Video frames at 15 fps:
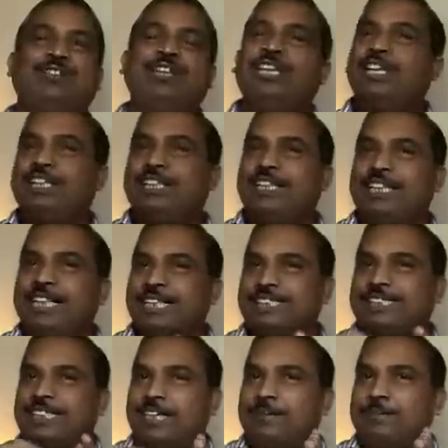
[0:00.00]
So
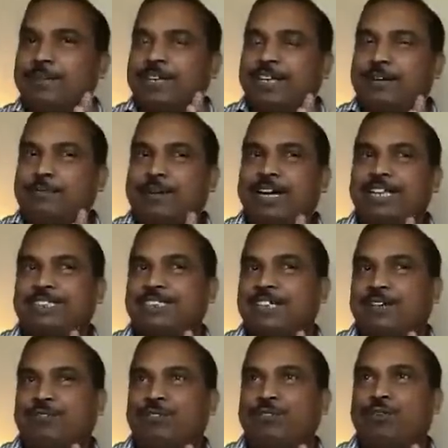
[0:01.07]
these three remedies,
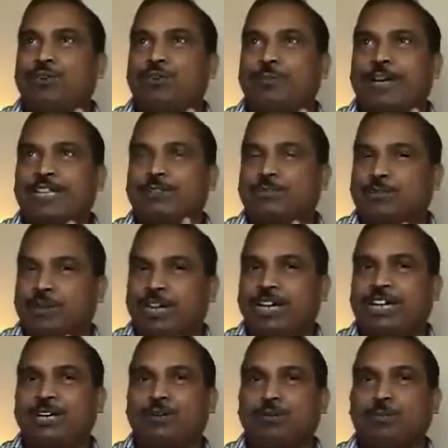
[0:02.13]
if you go by the
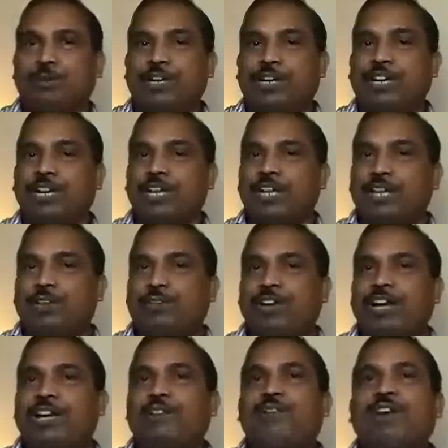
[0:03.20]
one rubric, you
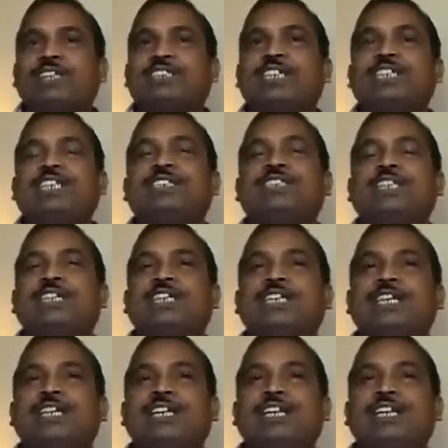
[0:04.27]
can differentiate these three.